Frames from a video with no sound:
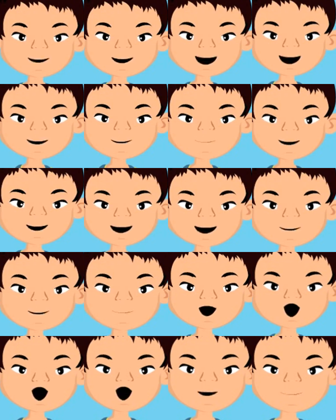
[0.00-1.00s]
putting our
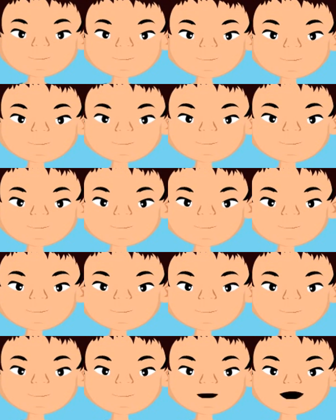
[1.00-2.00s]
feet.
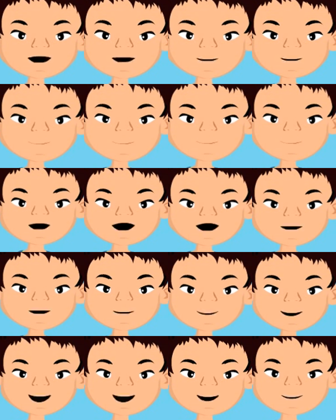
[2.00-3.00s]
First, we have
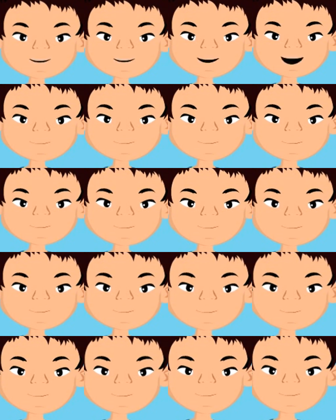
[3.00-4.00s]
to wear socks
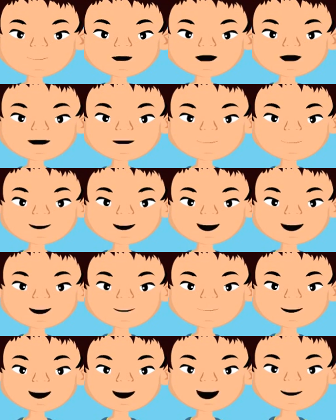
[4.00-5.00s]
so that we
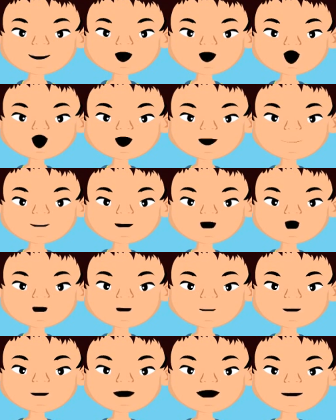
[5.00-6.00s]
can wear our shoes
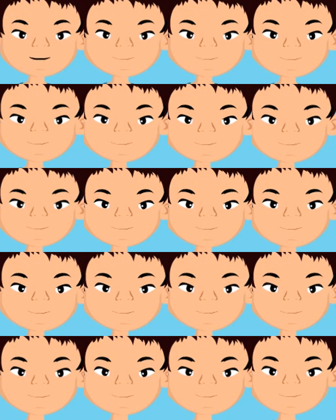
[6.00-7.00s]
properly.
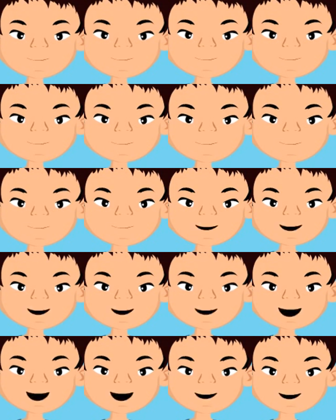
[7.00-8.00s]

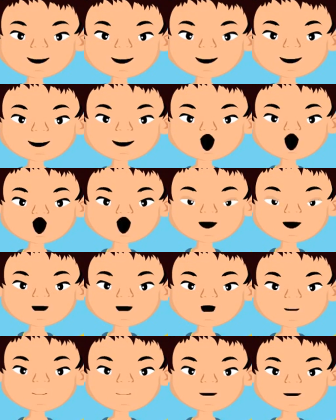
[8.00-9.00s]
Then we put our feet
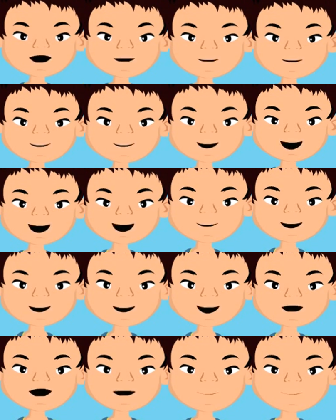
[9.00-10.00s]
in shoes
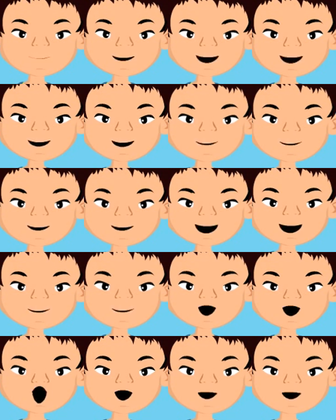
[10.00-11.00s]
and then we
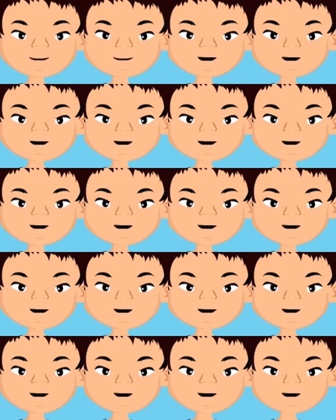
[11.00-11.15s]
tie the shoe